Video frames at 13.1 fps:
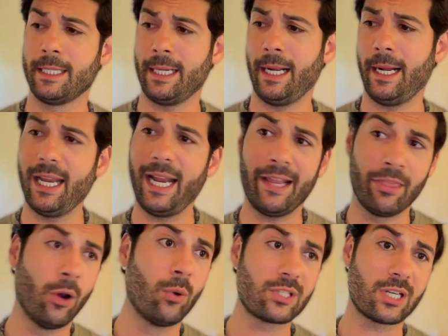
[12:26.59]
Uh, and
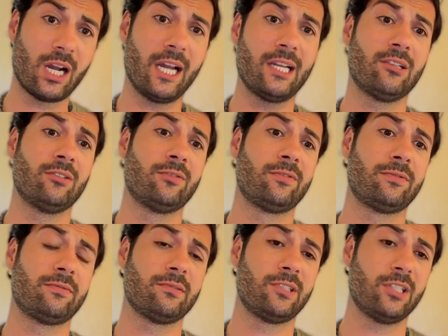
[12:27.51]
those kind
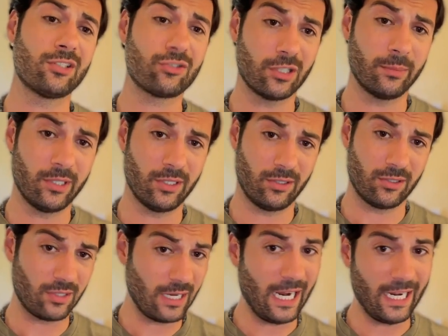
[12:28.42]
of
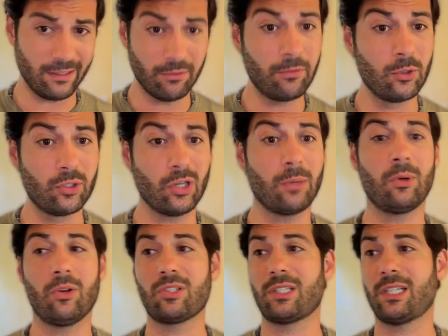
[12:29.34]
distributors at food
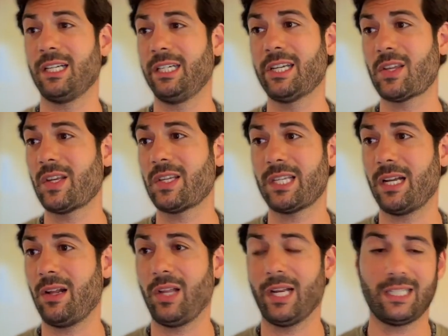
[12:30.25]
terminals can easily
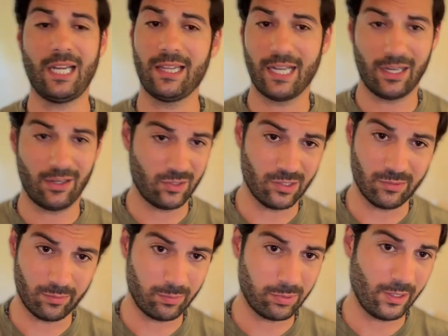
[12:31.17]
sell like
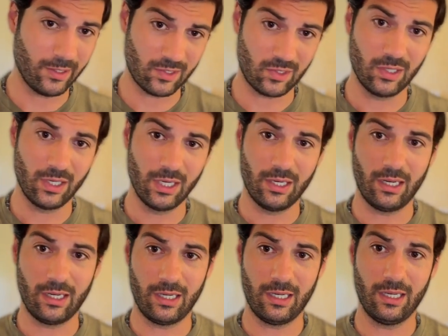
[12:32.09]
10,000 plus
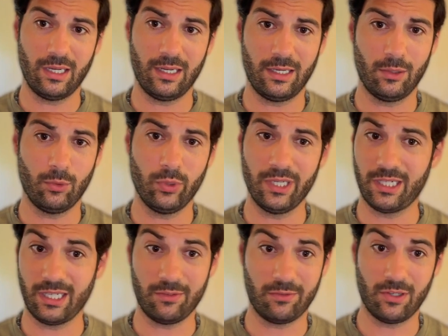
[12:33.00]
uh, a
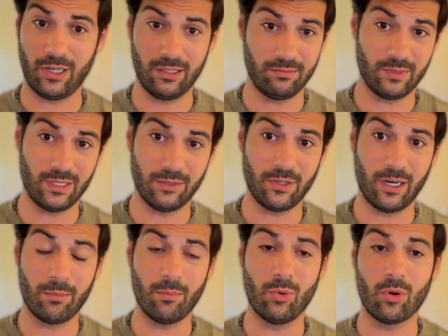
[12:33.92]
week, if not, if
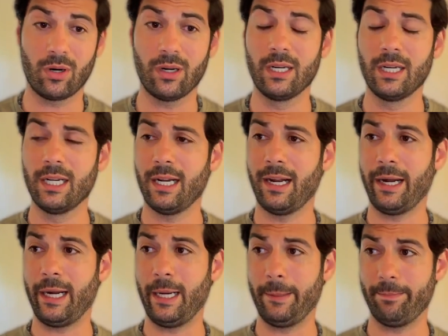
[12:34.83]
not more.
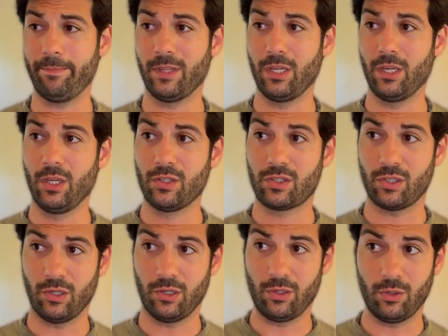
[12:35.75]
Um,
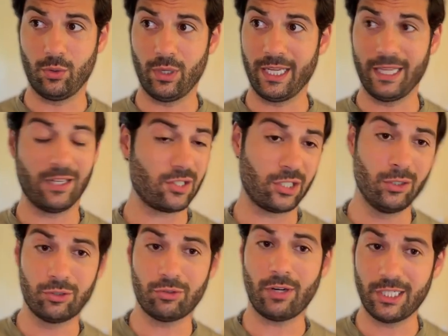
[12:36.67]
so there's a
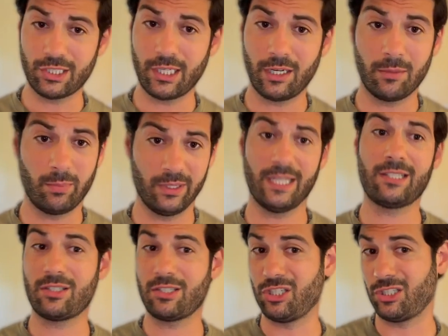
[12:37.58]
huge range there, but
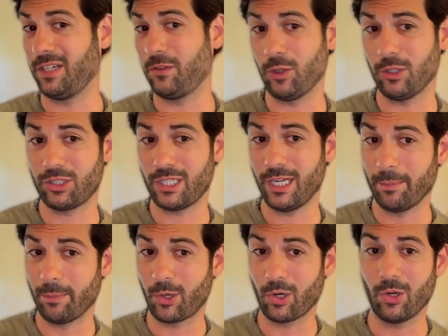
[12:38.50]
this just gives you a
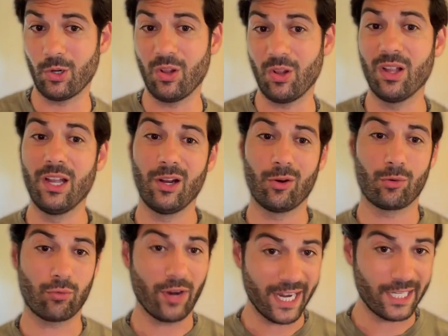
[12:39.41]
typical
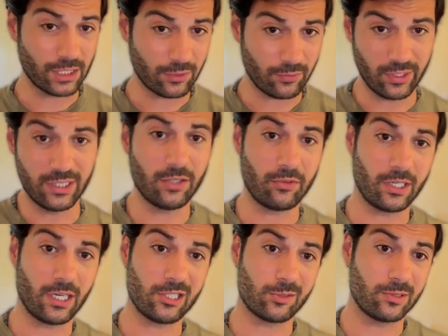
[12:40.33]
range for the
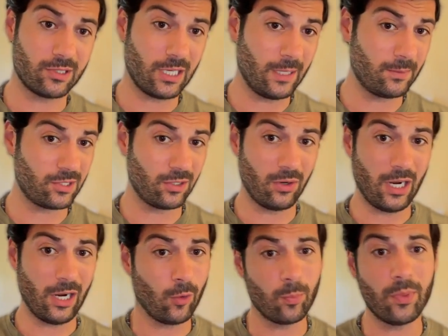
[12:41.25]
different customer types. So
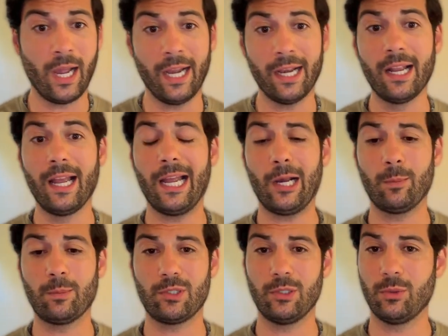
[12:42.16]
I hope that
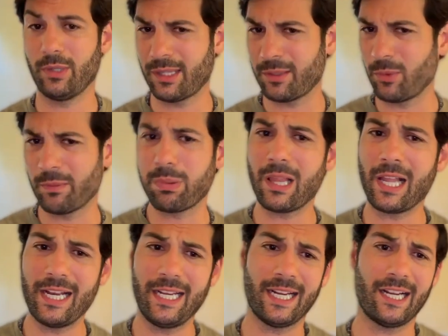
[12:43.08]
helps you with with
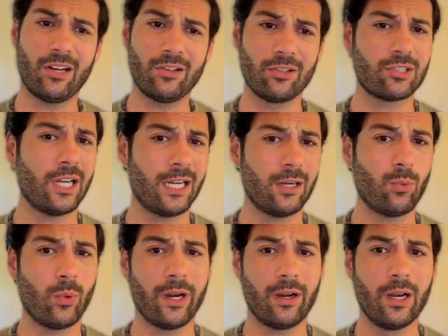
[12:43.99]
planning and understanding
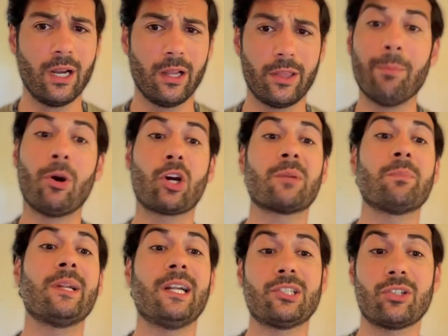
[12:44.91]
where the market
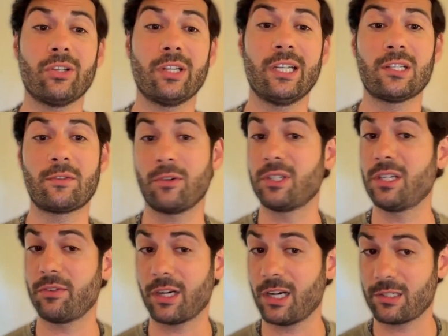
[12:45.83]
potential is for
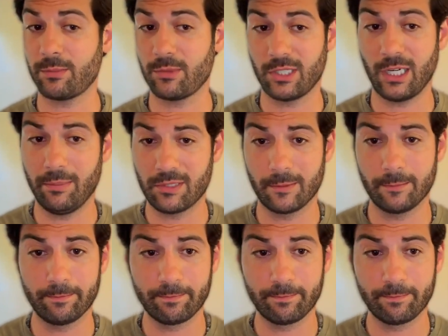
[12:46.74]
different customer types.